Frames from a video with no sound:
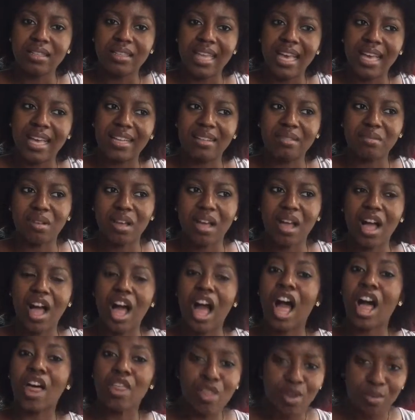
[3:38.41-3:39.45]
that
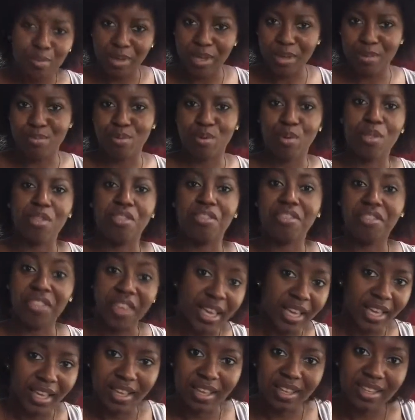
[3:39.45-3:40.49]
other people
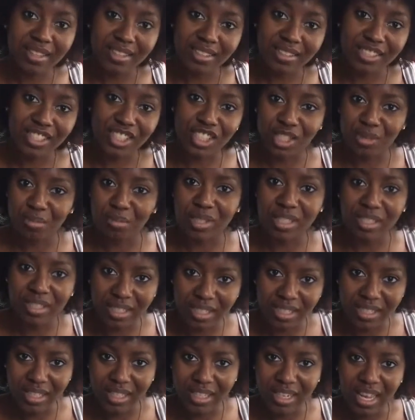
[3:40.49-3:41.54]
think should be
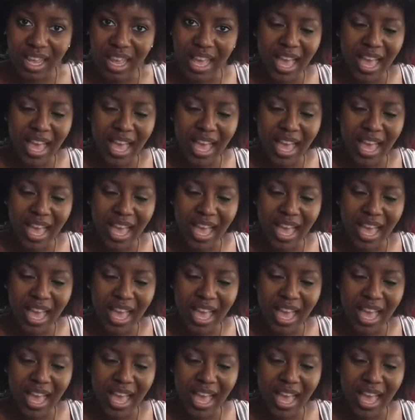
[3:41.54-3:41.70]
good.